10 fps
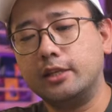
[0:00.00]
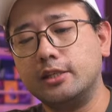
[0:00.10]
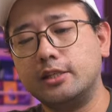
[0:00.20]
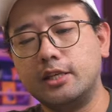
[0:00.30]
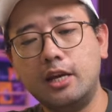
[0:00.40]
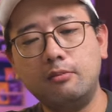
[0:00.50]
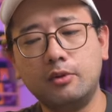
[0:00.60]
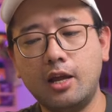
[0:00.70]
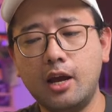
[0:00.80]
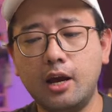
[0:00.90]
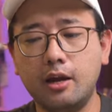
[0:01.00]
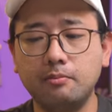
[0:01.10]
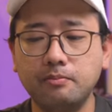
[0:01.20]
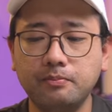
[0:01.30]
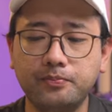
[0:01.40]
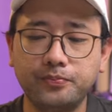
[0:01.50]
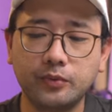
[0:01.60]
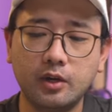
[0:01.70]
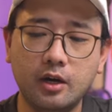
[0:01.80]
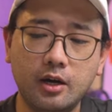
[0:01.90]
At the same time,
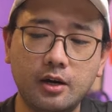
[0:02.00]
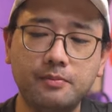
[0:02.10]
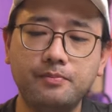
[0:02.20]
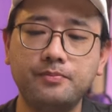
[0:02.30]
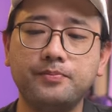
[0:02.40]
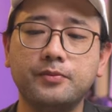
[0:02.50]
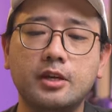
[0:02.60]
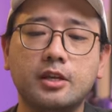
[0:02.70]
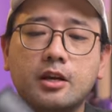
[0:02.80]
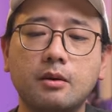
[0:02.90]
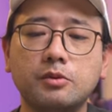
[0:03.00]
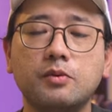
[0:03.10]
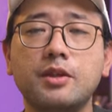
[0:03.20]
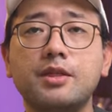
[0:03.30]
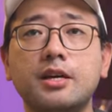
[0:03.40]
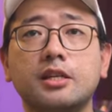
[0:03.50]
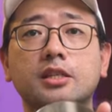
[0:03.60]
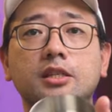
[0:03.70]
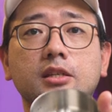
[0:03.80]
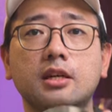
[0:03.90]
um, it comes with
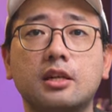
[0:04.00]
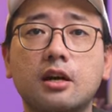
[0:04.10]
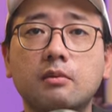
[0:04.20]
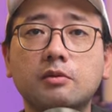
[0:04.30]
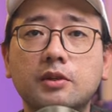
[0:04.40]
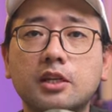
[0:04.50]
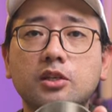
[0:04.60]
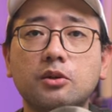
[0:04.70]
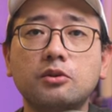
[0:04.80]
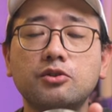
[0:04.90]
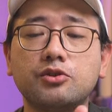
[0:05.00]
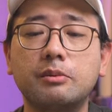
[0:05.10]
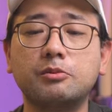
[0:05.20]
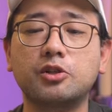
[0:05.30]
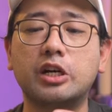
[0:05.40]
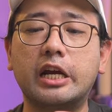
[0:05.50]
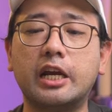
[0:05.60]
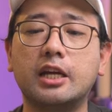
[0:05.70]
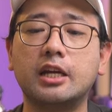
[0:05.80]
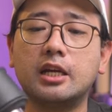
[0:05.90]
this. It comes with its own drip tray